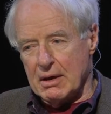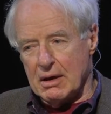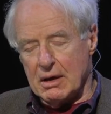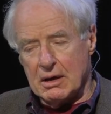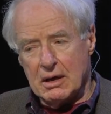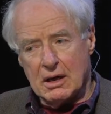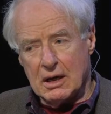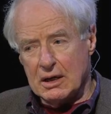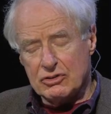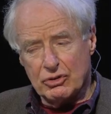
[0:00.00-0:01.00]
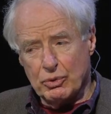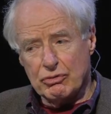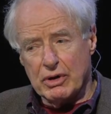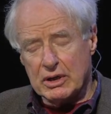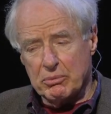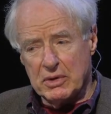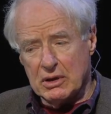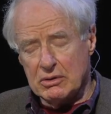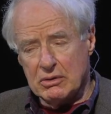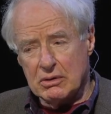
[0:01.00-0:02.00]
I actually would
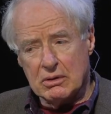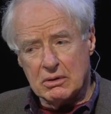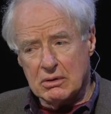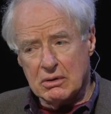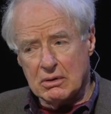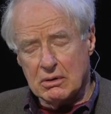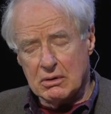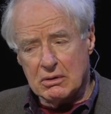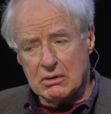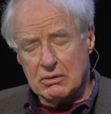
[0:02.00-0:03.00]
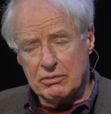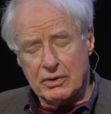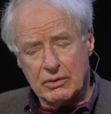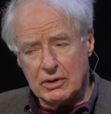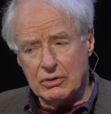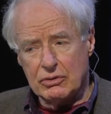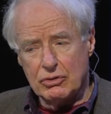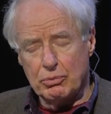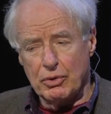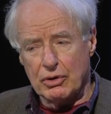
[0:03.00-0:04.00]
recommend a very good
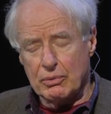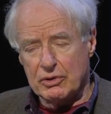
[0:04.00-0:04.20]
new book,